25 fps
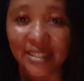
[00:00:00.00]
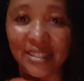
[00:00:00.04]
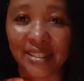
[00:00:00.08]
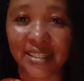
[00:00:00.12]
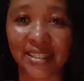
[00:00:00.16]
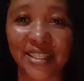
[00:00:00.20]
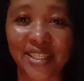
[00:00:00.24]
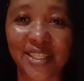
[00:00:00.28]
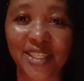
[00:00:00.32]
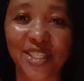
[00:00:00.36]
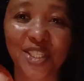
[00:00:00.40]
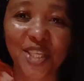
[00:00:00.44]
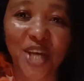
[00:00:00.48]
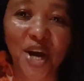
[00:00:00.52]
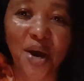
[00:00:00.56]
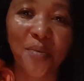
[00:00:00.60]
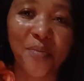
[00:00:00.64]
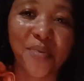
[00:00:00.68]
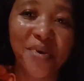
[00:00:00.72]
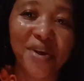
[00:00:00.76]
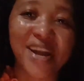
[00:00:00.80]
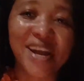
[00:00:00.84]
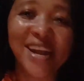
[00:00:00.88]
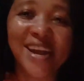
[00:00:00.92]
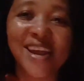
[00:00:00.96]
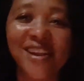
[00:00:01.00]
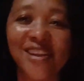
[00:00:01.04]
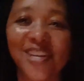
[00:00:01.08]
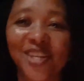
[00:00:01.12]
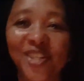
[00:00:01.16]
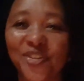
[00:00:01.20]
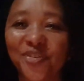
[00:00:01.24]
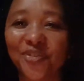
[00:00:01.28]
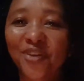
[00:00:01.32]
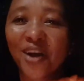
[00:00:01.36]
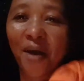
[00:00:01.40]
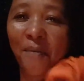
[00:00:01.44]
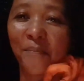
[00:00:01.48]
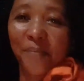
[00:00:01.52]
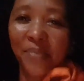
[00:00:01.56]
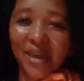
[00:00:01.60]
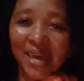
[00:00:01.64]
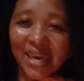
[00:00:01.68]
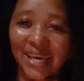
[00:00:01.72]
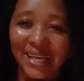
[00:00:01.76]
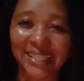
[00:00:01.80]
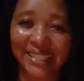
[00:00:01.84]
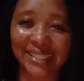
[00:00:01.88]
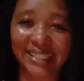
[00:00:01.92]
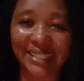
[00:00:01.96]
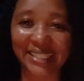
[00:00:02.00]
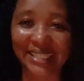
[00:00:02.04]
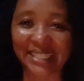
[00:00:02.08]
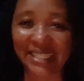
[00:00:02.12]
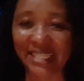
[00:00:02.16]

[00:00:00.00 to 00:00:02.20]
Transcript: Summer in the tropics.